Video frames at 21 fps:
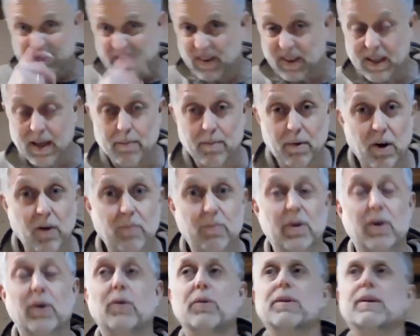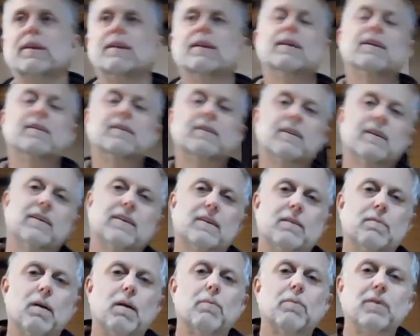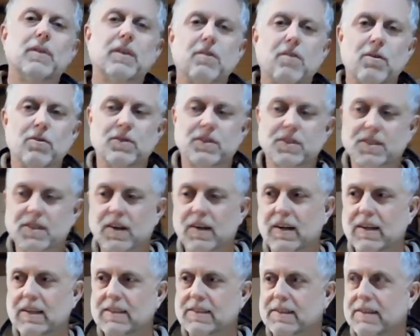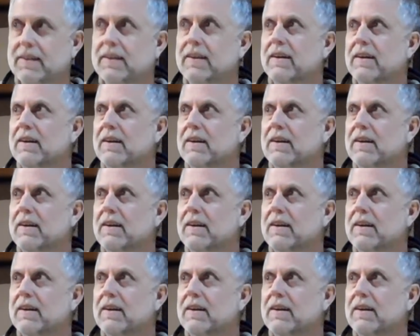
with their boat building and come up with their own designs, and